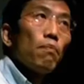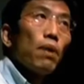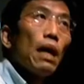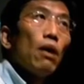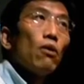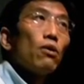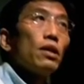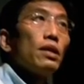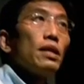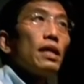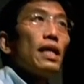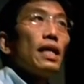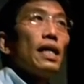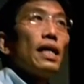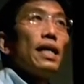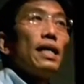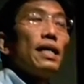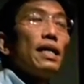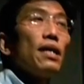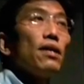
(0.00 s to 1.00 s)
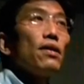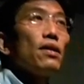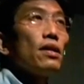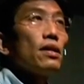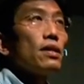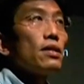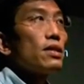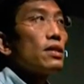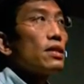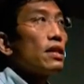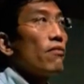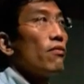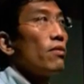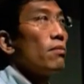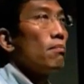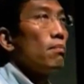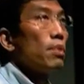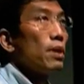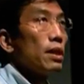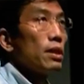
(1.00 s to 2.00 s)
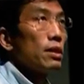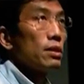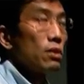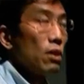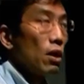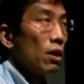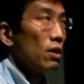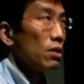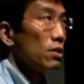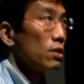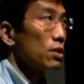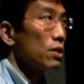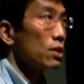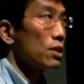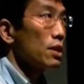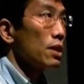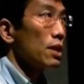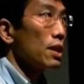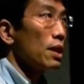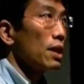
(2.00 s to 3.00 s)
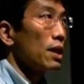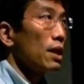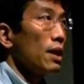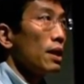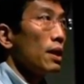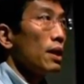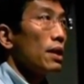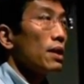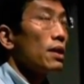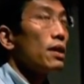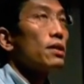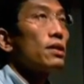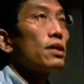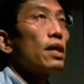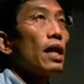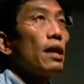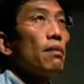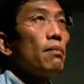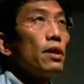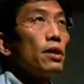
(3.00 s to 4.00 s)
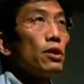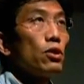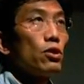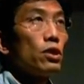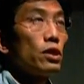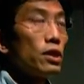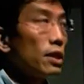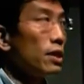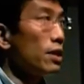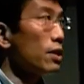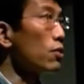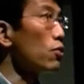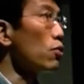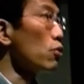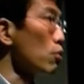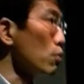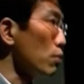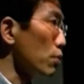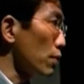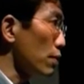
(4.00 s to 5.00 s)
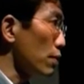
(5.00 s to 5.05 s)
plowed in another $7 billion, this time into Citigroup.